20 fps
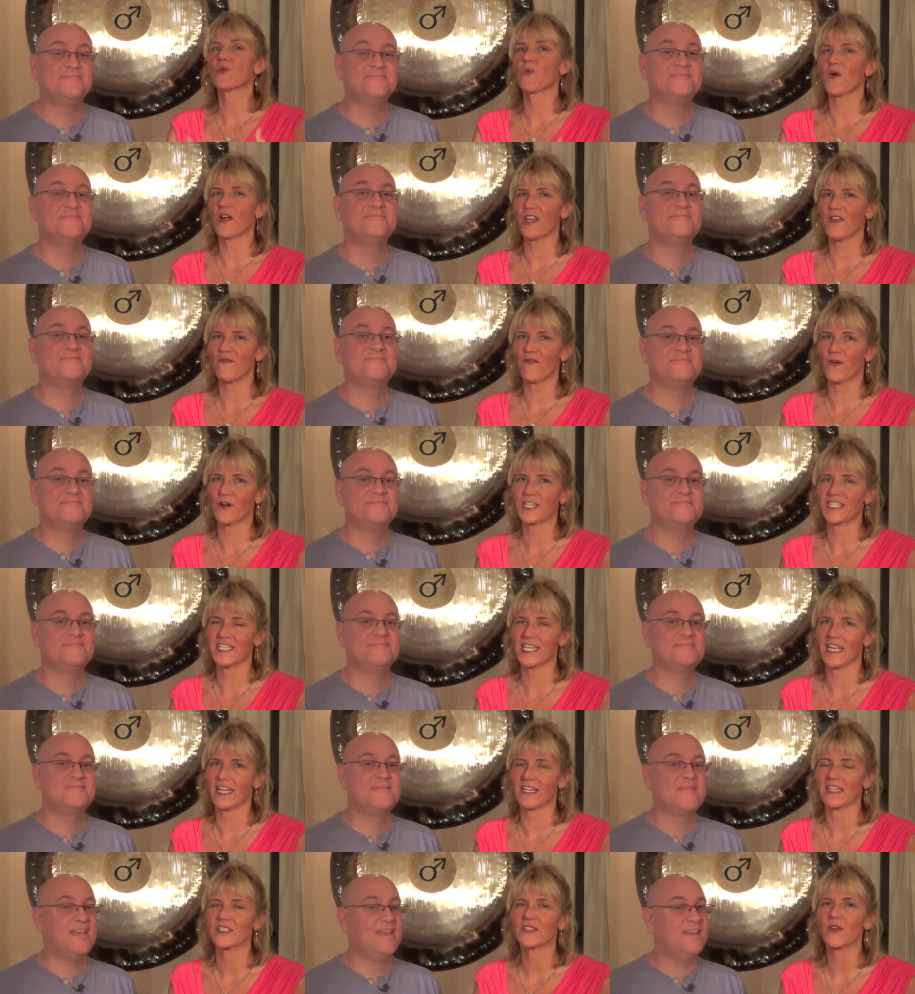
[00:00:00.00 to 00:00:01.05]

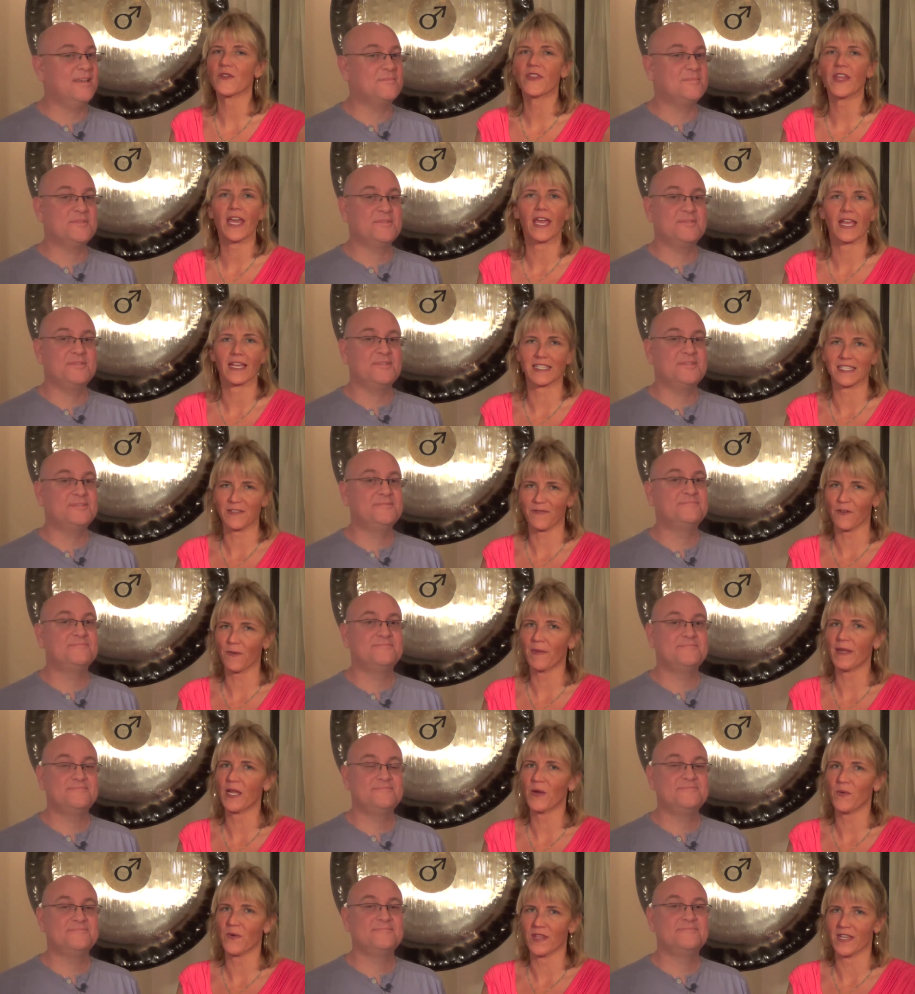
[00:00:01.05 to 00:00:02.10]
Speaker 1: 2014. So Absolutely. thanks for
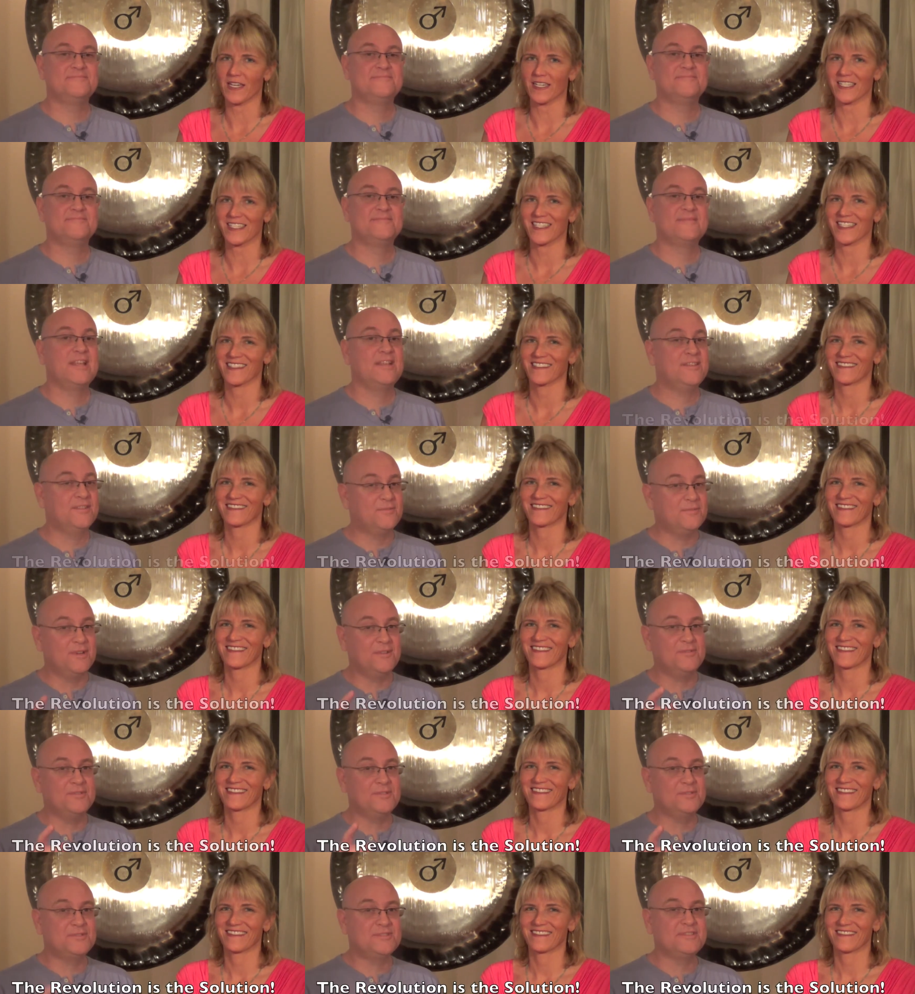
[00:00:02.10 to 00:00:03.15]
being with us.
Speaker 2: The
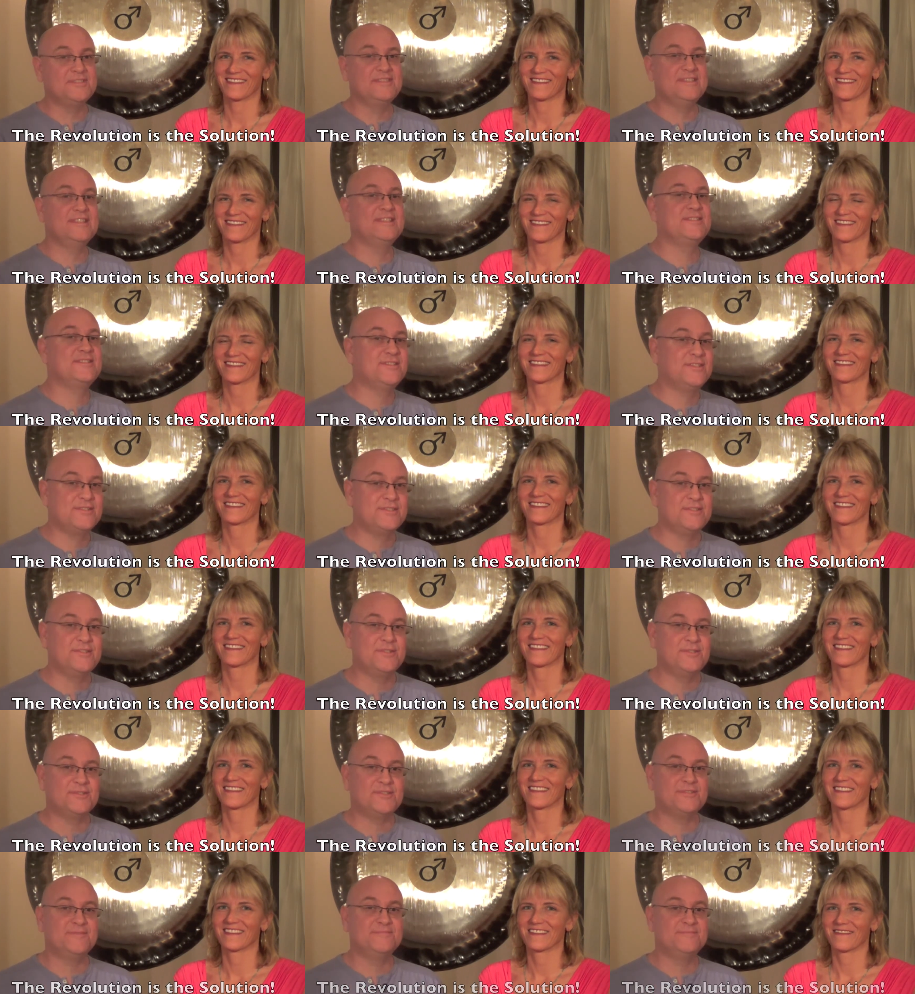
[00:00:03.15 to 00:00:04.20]
revolution is the
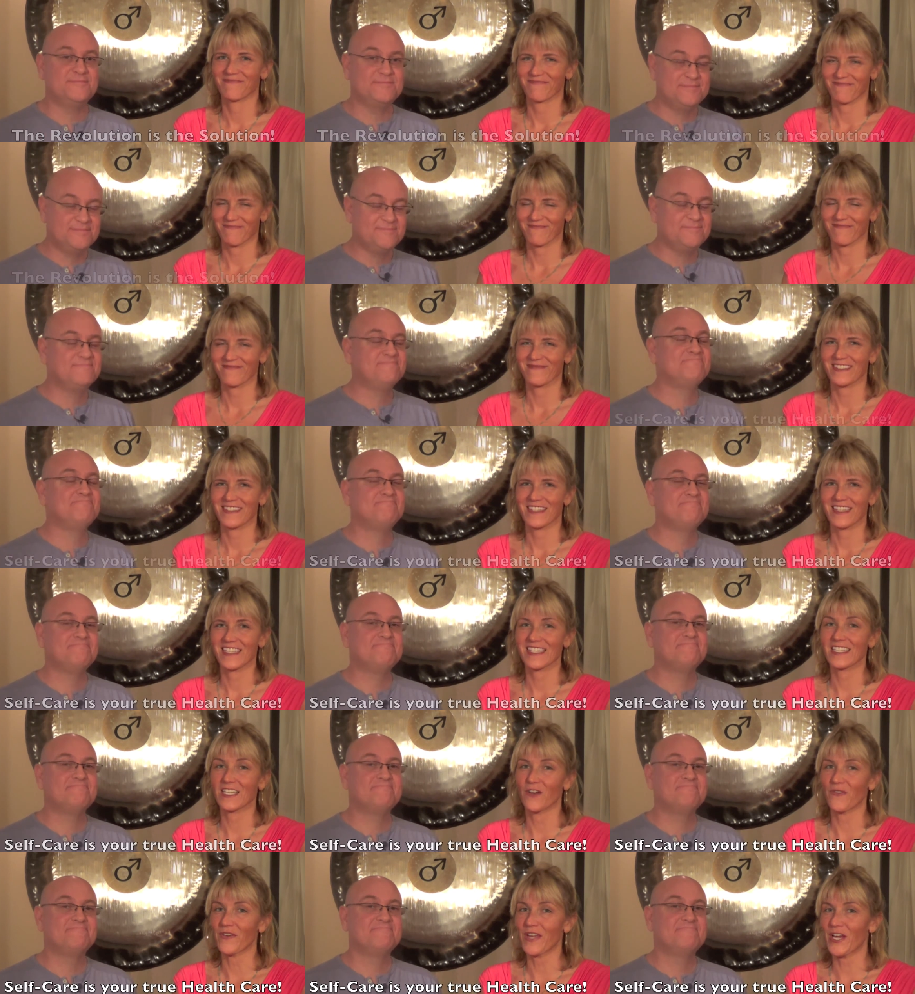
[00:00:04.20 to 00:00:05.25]
solution.
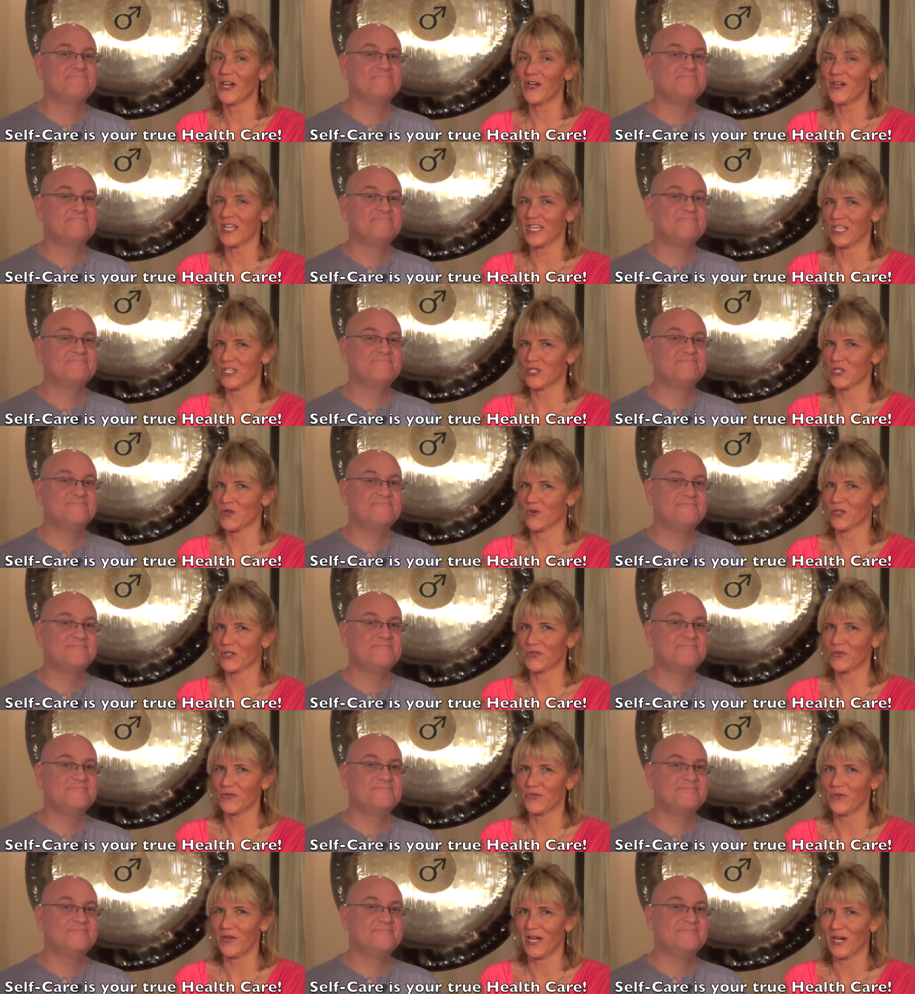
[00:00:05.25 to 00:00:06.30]
Speaker 1: Self care is your
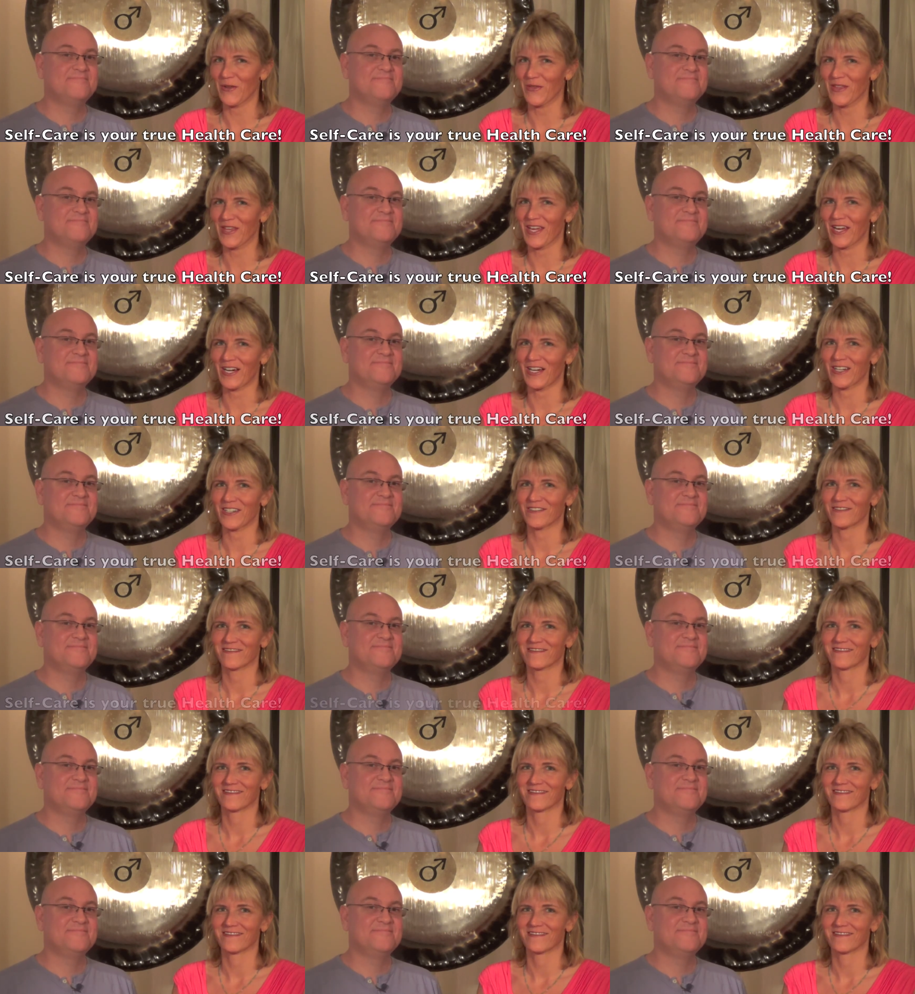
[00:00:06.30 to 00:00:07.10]
true health care.